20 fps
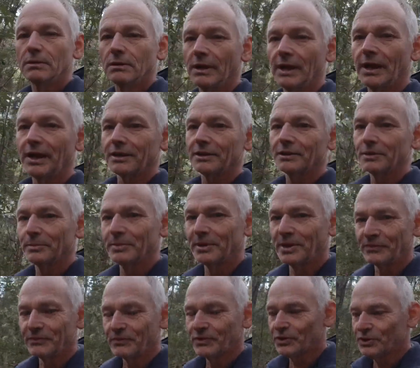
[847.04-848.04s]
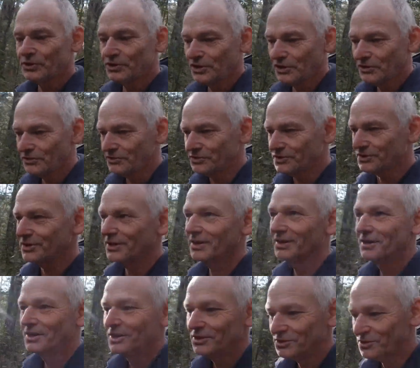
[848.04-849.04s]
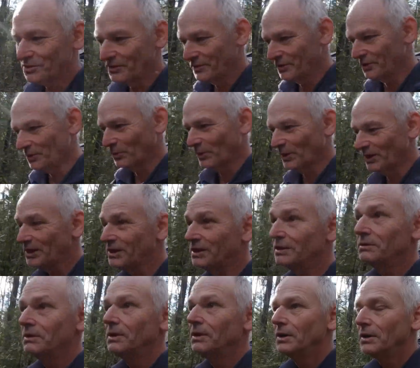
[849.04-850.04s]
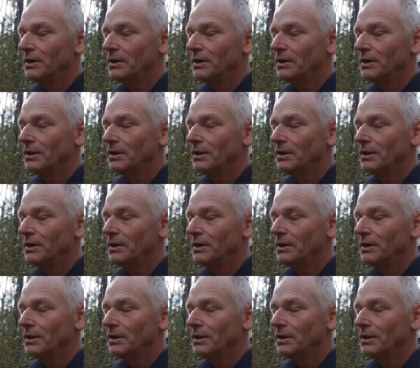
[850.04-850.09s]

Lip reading: Well, I had a little bit of good news during the week.